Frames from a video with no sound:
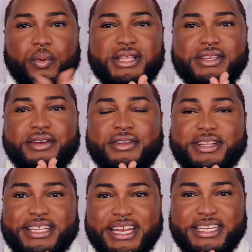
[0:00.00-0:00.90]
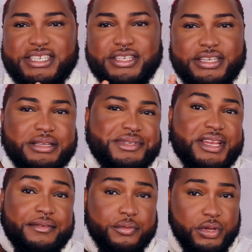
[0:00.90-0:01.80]
What's going on, ladies, gentlemen, and
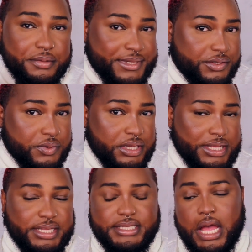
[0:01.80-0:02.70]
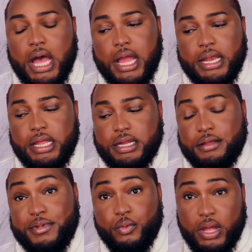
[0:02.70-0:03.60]
everyone in between is I, Neon
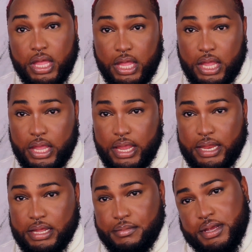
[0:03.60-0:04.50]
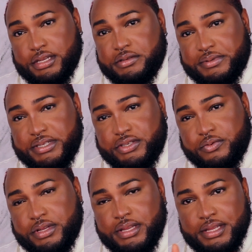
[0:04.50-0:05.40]
A, and I'm here to present you
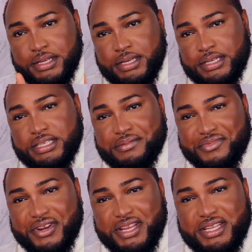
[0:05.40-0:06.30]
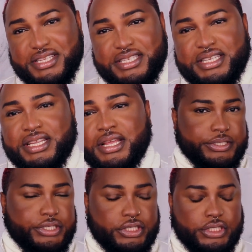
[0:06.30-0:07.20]
with some greatness.
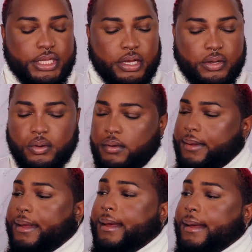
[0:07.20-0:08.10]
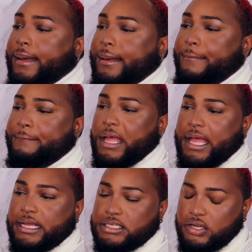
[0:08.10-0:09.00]
So, um,
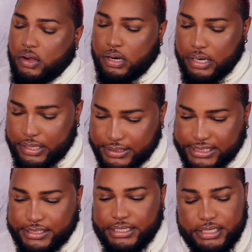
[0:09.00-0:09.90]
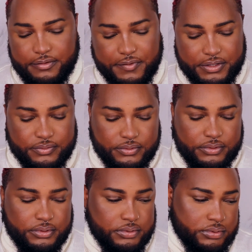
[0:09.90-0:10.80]
as an artist, as an
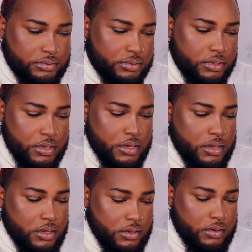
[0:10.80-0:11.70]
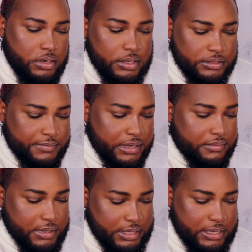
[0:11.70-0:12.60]
individual who knows about
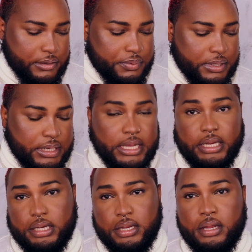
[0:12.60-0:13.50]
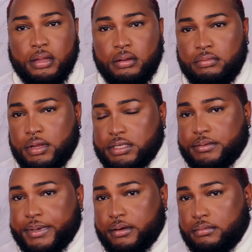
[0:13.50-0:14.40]
makeup and like knows
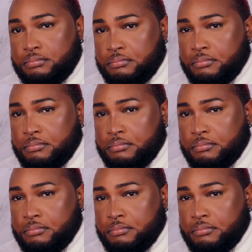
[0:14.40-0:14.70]
about